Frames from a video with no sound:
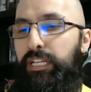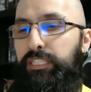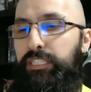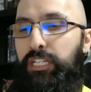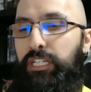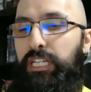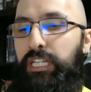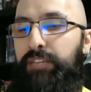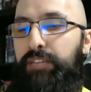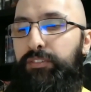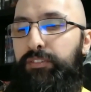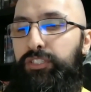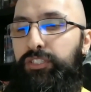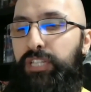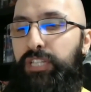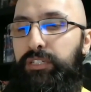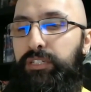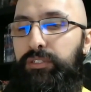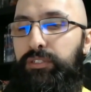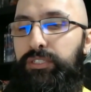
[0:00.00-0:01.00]
It's going to give you
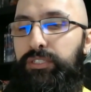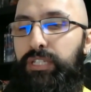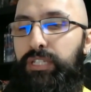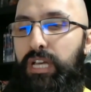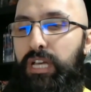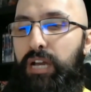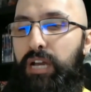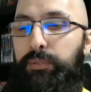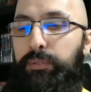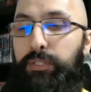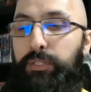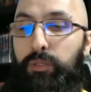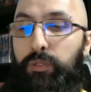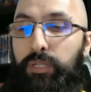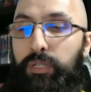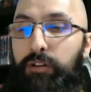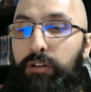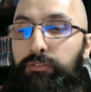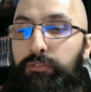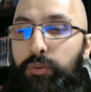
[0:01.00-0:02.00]
signals of what to
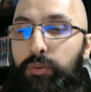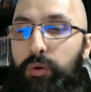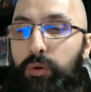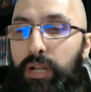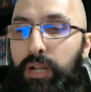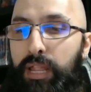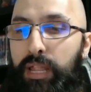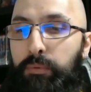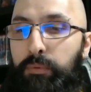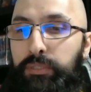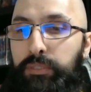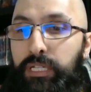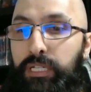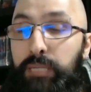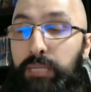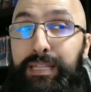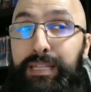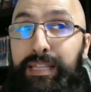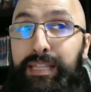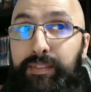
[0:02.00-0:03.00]
look out for and what's
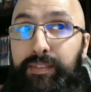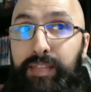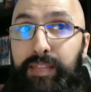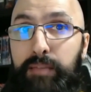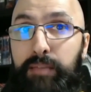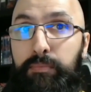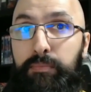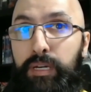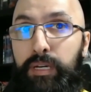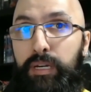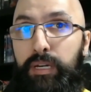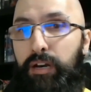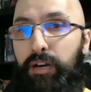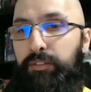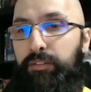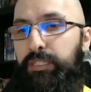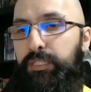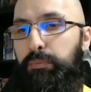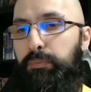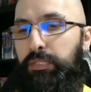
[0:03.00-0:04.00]
going to be the theme
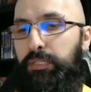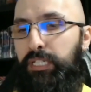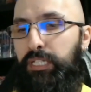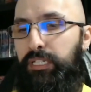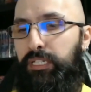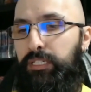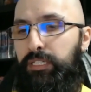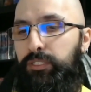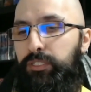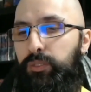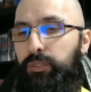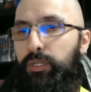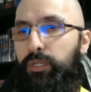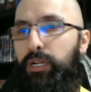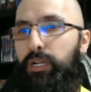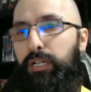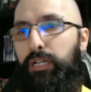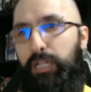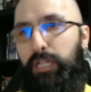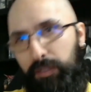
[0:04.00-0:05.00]
of this particular
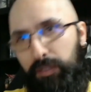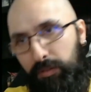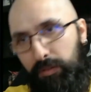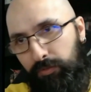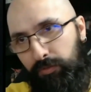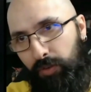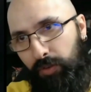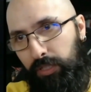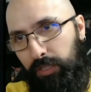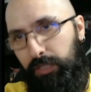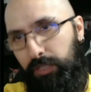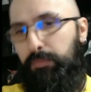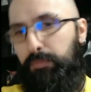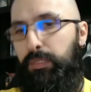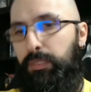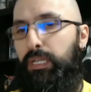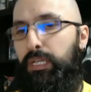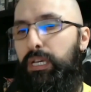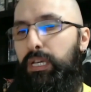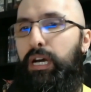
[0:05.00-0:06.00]
story arc
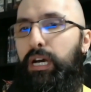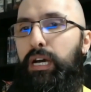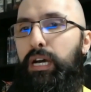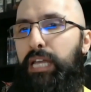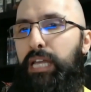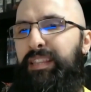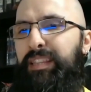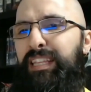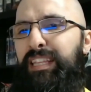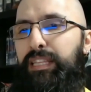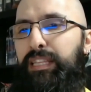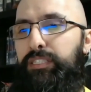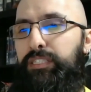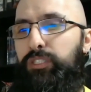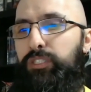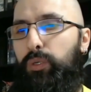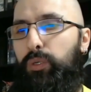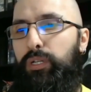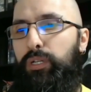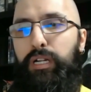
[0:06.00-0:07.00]
volume. I think the
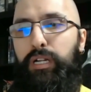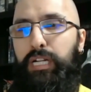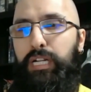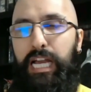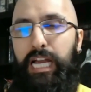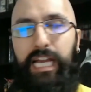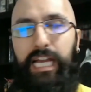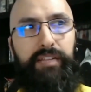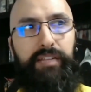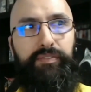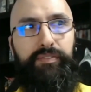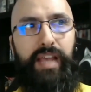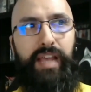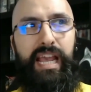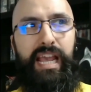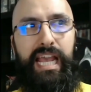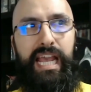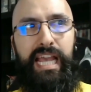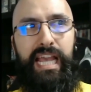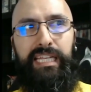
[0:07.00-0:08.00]
story arc kind of
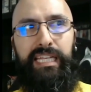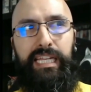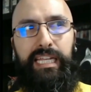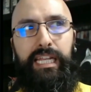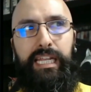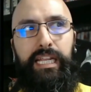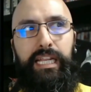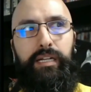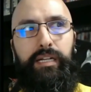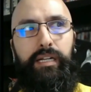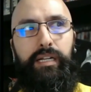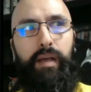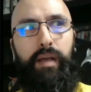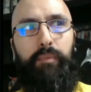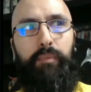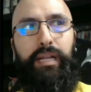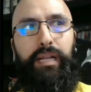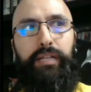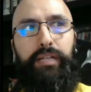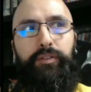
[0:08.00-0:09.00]
ended here,
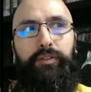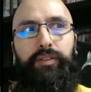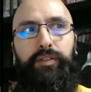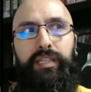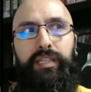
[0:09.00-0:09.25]
but I do